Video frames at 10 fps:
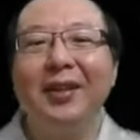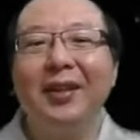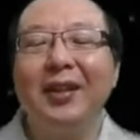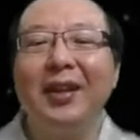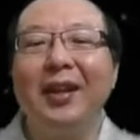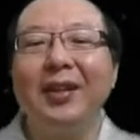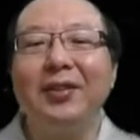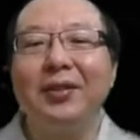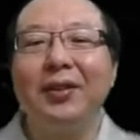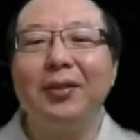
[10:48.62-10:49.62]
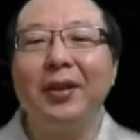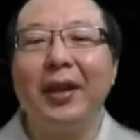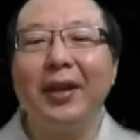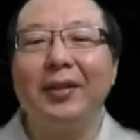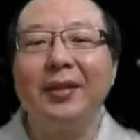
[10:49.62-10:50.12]
Okay, let's look
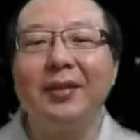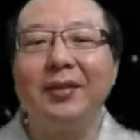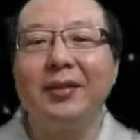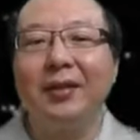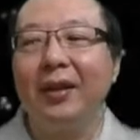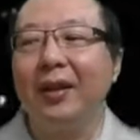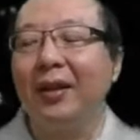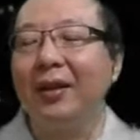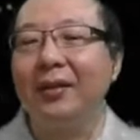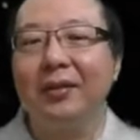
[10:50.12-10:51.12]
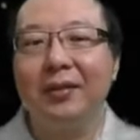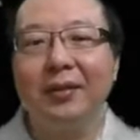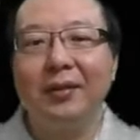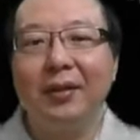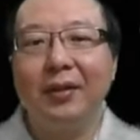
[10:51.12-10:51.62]
at this
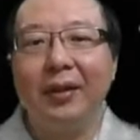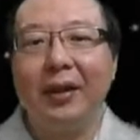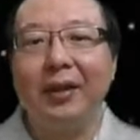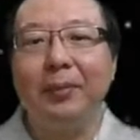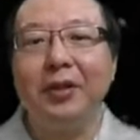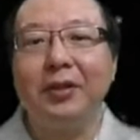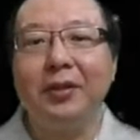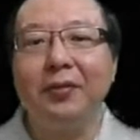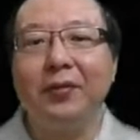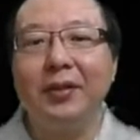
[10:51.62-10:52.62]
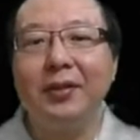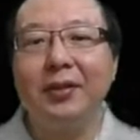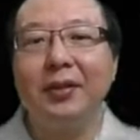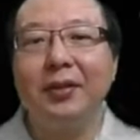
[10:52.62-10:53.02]
animation first.